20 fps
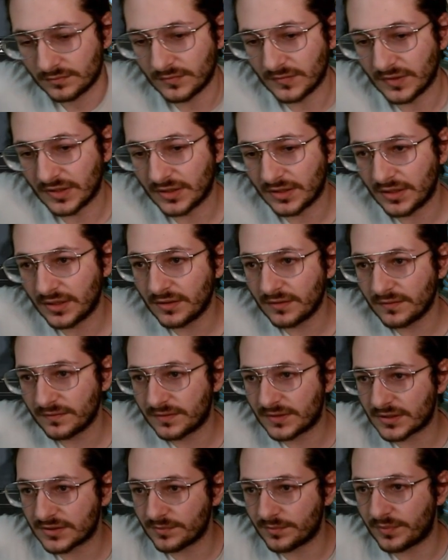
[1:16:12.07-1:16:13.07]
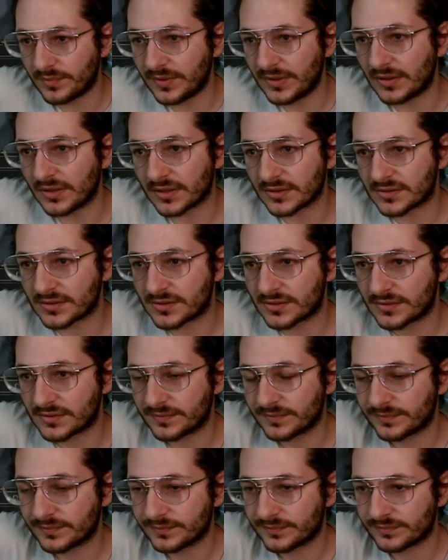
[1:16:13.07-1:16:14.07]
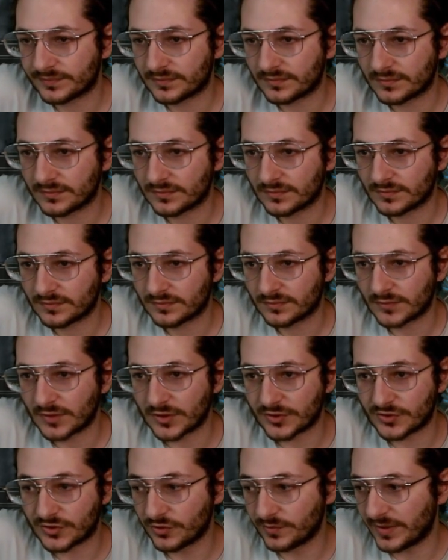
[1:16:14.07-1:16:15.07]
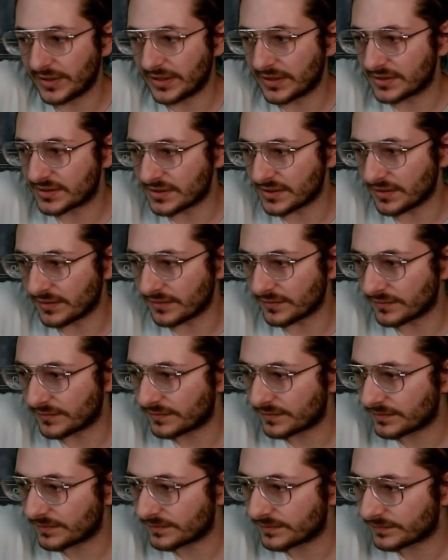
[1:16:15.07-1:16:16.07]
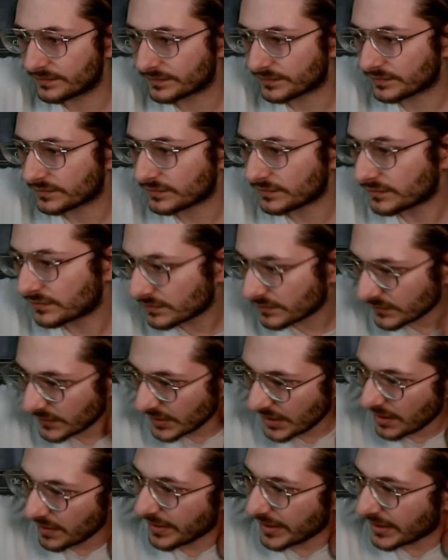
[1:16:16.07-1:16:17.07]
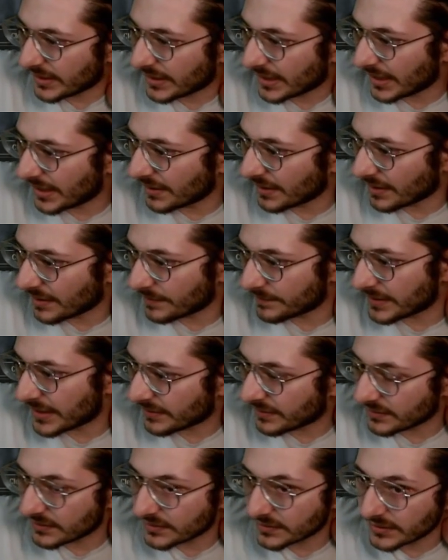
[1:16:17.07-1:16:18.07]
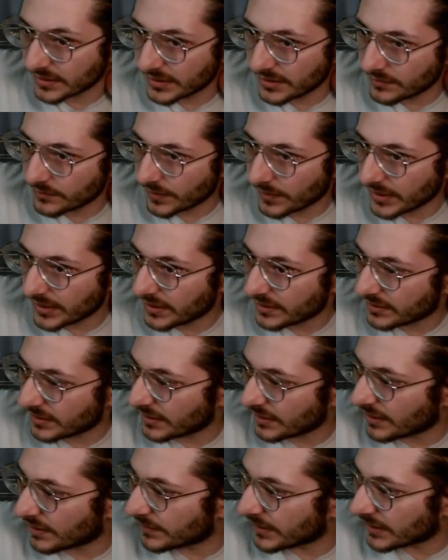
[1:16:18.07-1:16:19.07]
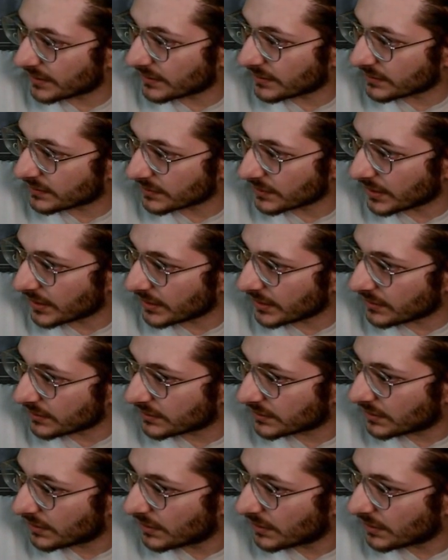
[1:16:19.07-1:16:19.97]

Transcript: Niv doesn't beat us. Assuming it's Niv. They can't Omnath into land. Why can't they Omnath into land?